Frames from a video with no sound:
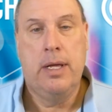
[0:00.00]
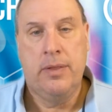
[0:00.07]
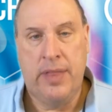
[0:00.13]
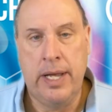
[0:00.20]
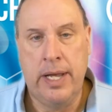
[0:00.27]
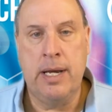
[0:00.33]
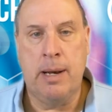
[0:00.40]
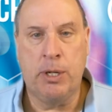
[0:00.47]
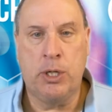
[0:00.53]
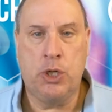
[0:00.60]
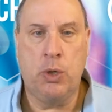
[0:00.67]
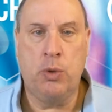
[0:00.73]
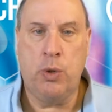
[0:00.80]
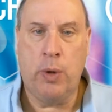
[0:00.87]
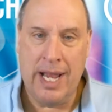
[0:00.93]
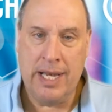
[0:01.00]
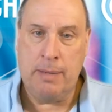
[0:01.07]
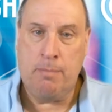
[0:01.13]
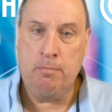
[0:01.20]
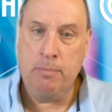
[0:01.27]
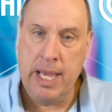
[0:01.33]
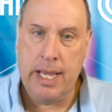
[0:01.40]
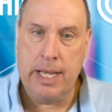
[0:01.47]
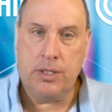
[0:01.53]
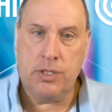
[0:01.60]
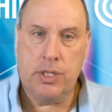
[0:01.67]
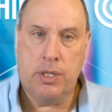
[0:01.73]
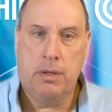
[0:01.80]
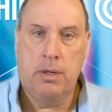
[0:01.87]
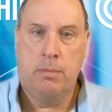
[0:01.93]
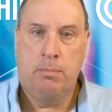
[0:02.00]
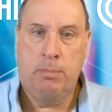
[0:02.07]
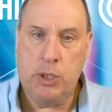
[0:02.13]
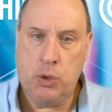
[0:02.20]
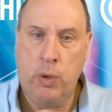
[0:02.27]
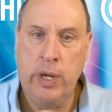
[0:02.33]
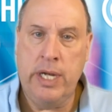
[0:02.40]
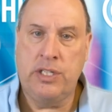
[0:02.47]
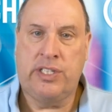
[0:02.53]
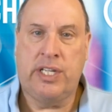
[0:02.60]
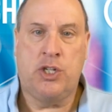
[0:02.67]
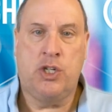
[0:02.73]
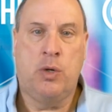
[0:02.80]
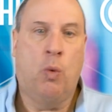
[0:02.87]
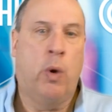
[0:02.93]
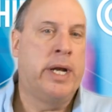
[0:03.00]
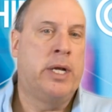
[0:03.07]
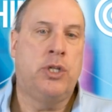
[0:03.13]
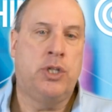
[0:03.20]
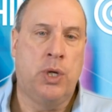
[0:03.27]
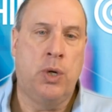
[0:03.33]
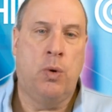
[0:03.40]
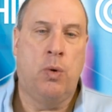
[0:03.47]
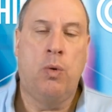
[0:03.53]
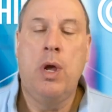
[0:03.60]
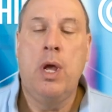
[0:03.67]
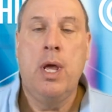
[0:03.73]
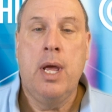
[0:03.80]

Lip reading: Then number two, you had to meet between session one and two,